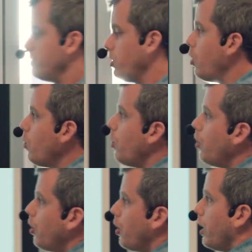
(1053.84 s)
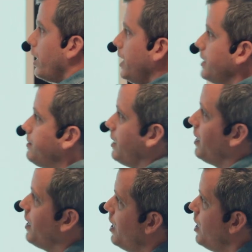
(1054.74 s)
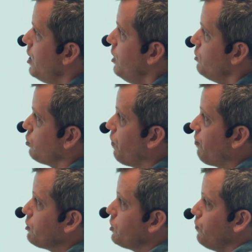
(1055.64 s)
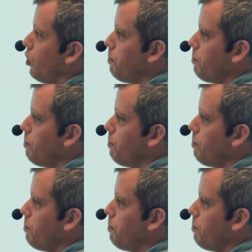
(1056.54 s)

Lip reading: So let's see. So first of all,